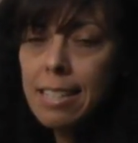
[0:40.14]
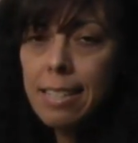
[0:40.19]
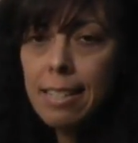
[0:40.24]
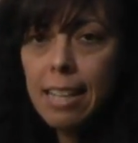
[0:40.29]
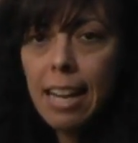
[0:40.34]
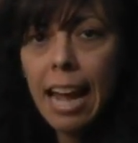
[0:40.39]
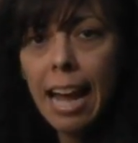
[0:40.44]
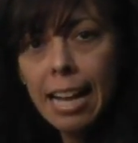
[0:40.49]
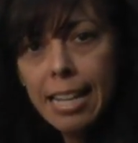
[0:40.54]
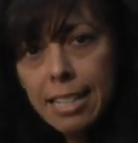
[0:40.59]
is that
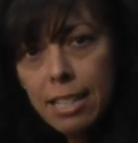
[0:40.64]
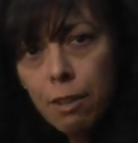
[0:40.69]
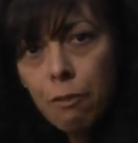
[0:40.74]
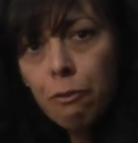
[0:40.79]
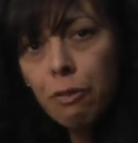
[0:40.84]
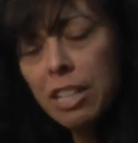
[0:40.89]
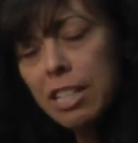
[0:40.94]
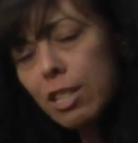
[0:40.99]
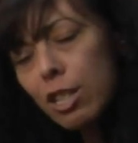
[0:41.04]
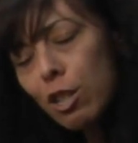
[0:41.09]
it has the
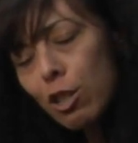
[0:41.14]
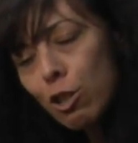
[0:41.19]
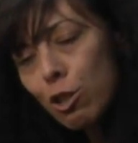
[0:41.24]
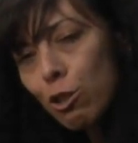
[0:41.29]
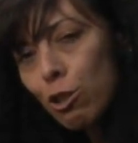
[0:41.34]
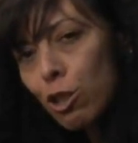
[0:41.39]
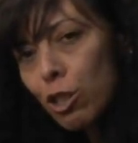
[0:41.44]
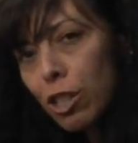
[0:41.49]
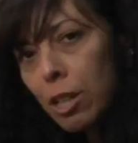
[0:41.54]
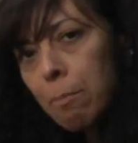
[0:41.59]
vintage
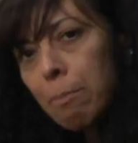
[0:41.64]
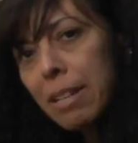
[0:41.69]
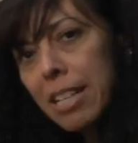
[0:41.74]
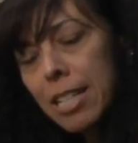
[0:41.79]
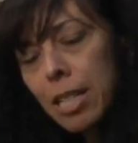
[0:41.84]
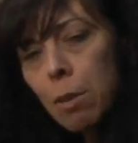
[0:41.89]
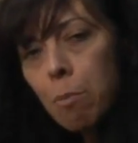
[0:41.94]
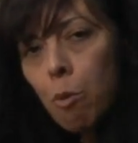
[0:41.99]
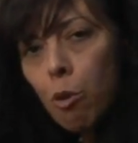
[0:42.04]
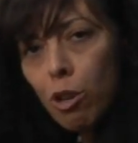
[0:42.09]
look, but
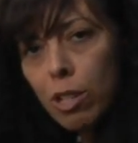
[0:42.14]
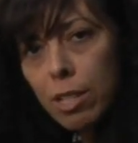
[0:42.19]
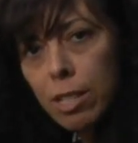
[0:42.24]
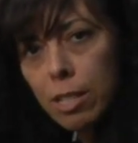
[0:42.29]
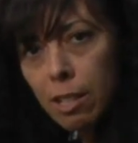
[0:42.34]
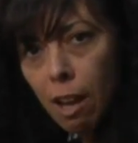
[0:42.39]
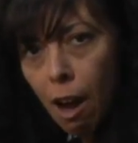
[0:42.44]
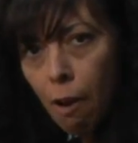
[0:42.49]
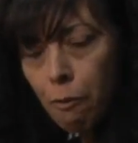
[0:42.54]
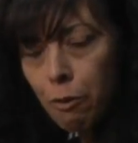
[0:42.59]
it's a more
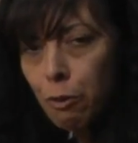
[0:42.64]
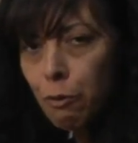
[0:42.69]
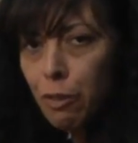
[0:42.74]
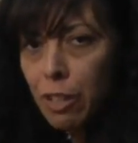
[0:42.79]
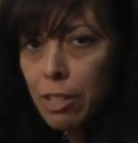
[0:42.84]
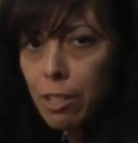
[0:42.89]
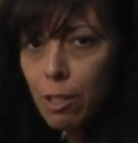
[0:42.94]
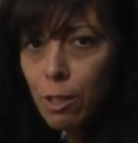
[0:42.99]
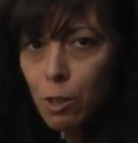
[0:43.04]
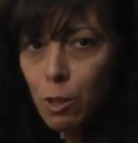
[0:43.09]
soft
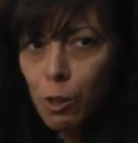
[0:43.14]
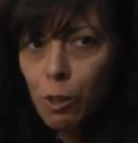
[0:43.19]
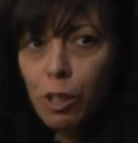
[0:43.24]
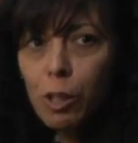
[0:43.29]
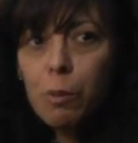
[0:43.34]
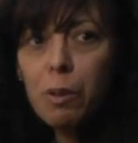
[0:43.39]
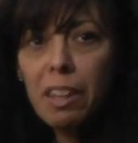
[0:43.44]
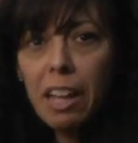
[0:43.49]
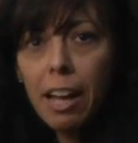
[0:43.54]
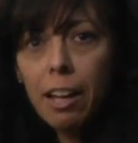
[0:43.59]
vintage
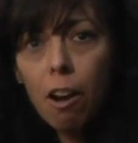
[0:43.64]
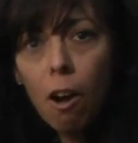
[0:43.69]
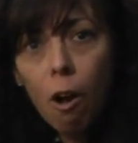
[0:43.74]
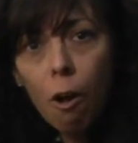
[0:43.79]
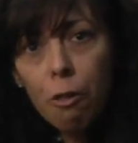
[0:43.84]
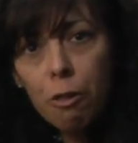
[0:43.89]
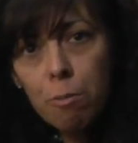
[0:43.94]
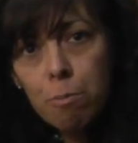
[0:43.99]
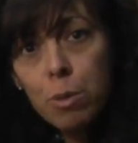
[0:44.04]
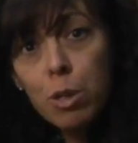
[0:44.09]
look without all
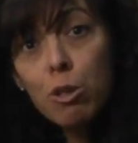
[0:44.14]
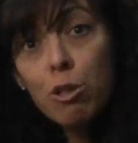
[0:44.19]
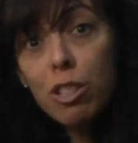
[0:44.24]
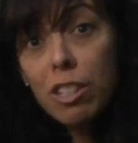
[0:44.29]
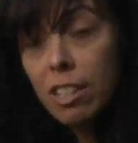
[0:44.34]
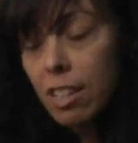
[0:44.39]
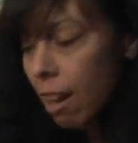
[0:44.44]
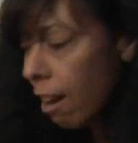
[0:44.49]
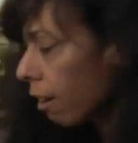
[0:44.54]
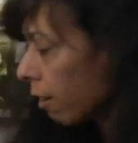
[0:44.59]
the
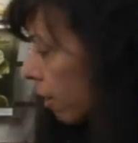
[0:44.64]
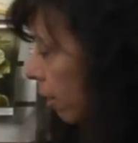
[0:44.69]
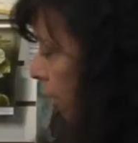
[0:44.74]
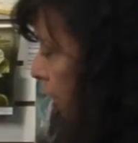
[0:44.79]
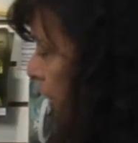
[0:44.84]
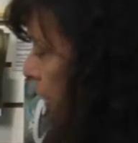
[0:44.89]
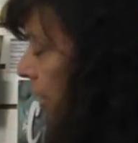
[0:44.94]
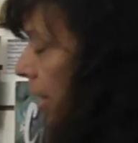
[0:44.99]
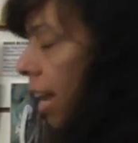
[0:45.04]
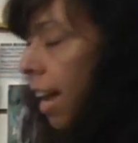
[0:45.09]
muted
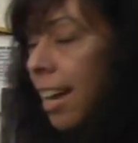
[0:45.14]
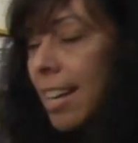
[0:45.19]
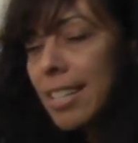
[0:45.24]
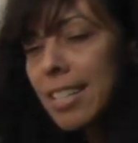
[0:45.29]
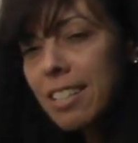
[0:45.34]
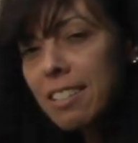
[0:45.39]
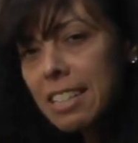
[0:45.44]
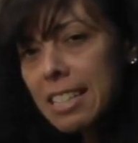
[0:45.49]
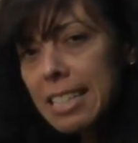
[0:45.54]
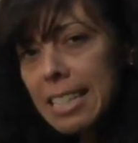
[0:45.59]
colors.
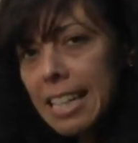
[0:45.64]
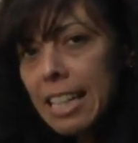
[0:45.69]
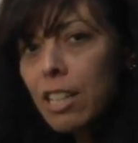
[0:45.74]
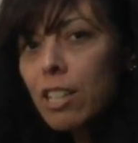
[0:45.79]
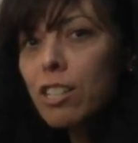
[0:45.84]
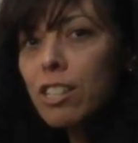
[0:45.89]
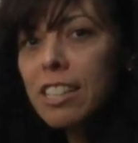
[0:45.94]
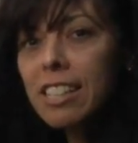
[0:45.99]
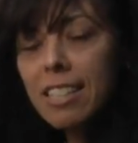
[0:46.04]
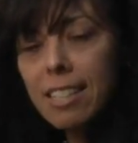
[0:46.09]
So let's take a
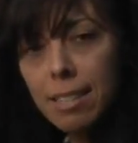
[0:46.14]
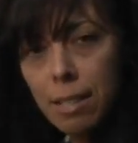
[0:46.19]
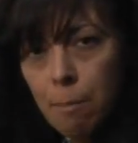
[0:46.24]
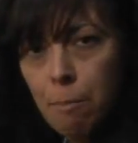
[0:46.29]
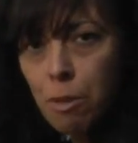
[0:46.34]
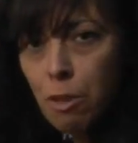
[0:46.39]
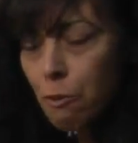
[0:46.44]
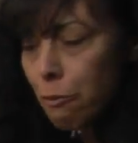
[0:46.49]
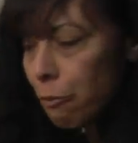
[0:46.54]
look at some of the